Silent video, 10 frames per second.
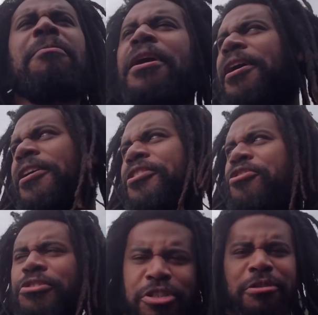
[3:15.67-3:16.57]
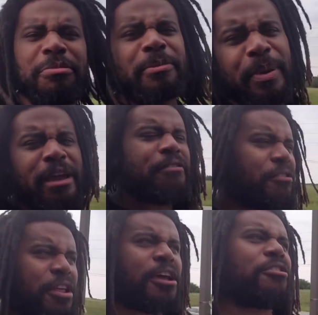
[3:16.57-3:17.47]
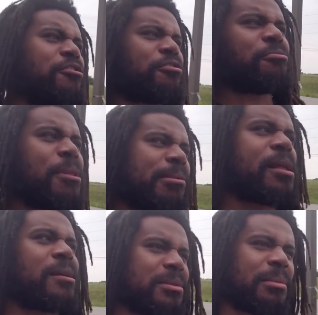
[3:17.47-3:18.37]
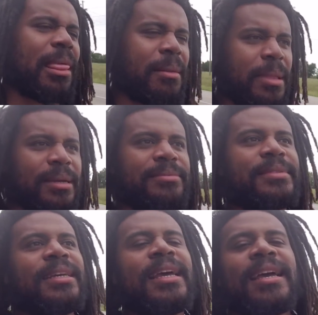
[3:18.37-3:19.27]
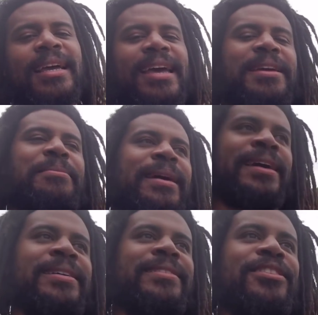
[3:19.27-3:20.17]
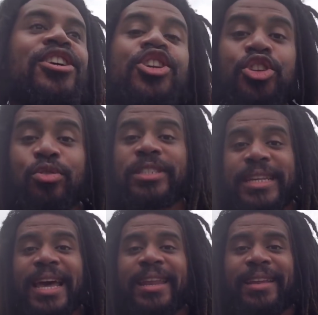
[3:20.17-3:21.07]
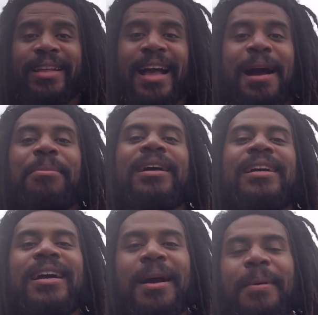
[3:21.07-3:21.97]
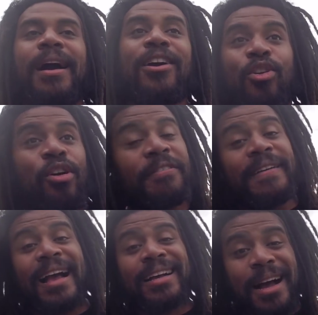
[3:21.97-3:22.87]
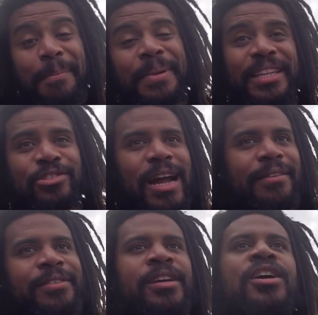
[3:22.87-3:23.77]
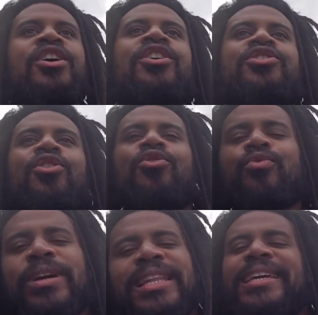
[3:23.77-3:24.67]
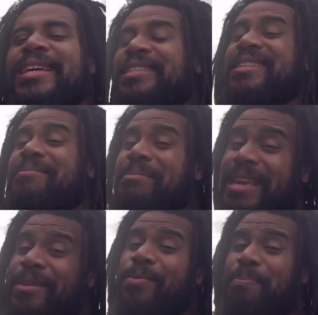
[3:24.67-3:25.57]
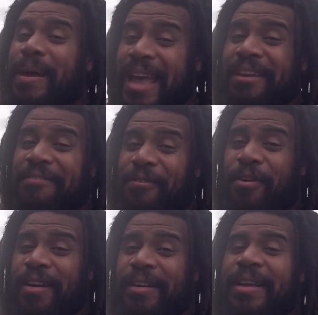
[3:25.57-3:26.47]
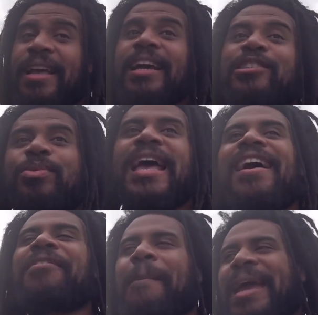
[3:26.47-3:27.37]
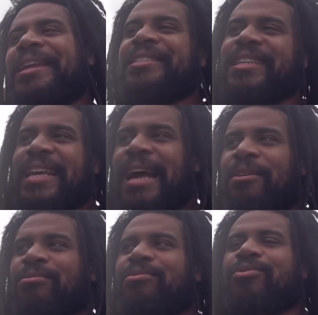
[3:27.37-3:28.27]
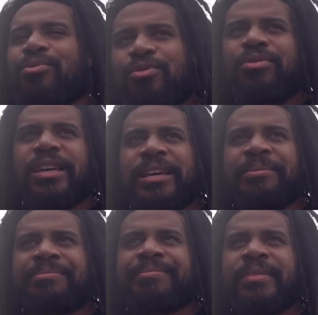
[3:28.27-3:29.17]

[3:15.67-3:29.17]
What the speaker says: man, you shouldn't be paying for that. Yeah, blah, blah, blah, blah, blah. Hey man, look, you said it. I'm a glorified company driver. So really, is it me paying for it? Because we have a maintenance account through them.